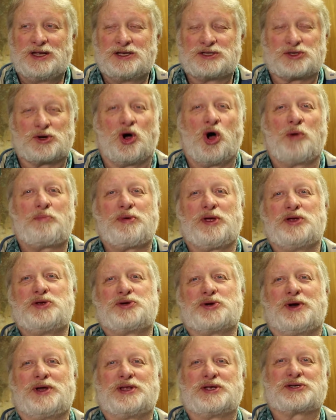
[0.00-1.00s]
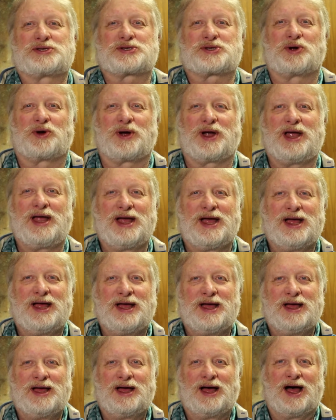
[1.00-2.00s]
So I hope you enjoy this story
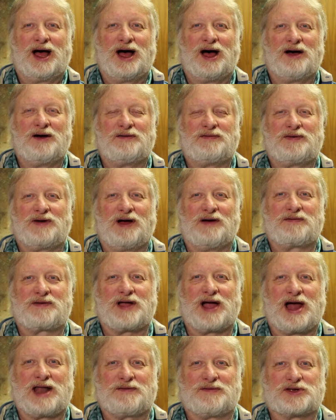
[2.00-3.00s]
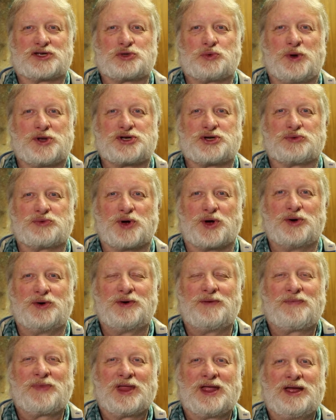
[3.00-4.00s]
of kind of a
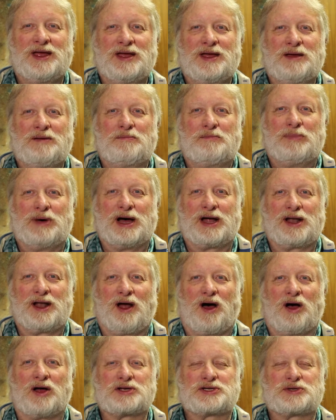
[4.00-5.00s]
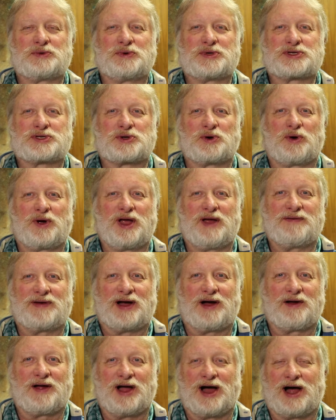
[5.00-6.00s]
switcheroo, but also a story of
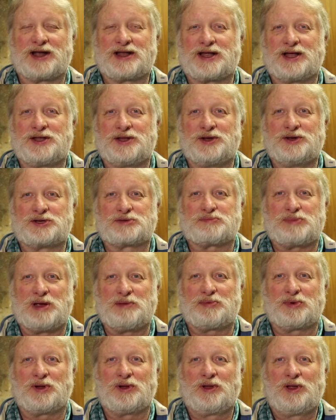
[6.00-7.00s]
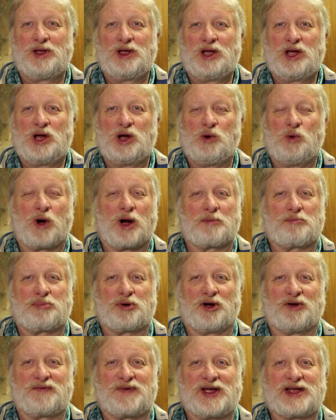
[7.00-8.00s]
how God can use people who aren't
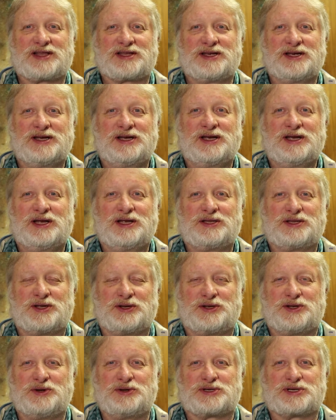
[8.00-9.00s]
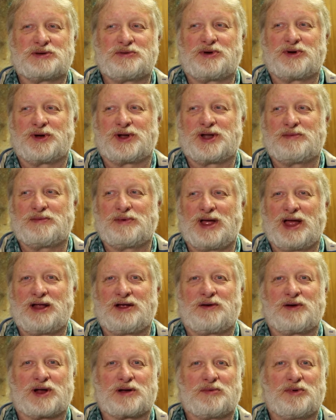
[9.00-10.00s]
perfect to do some
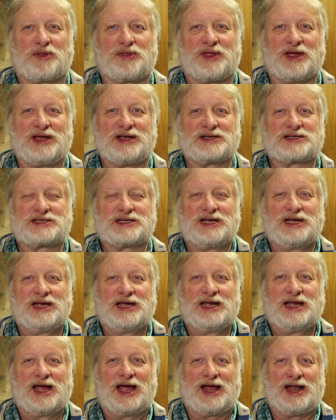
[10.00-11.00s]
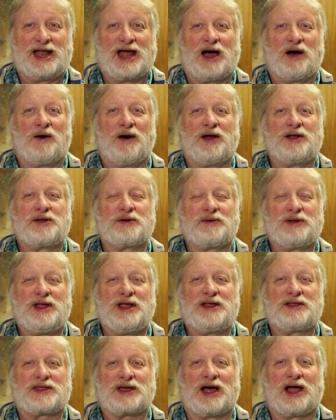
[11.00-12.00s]
incredible things, and how
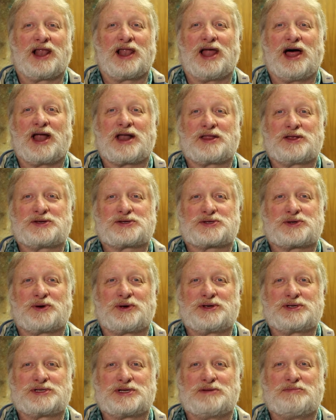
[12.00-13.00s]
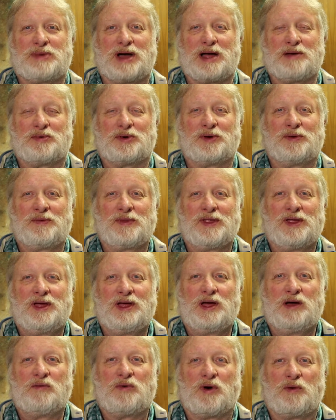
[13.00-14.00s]
underneath a lot of the stories in the Bible,
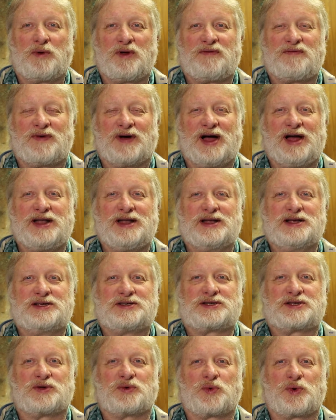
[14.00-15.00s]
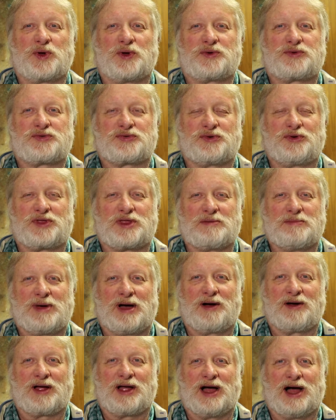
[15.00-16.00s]
what we find is the real truth
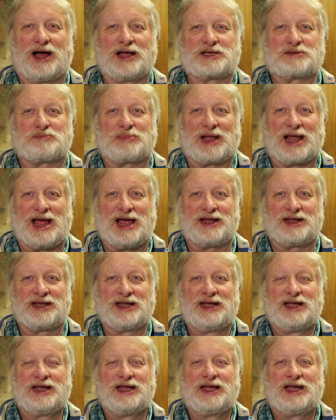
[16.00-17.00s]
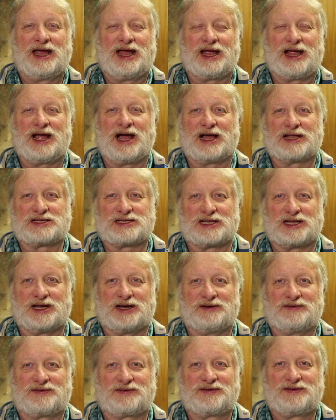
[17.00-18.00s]
about God's plan and God's
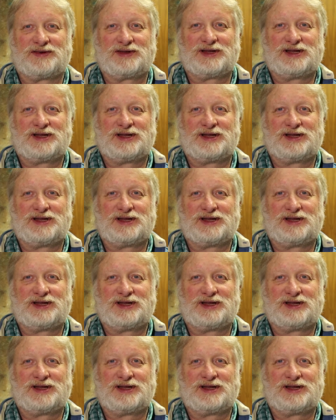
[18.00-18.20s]
love.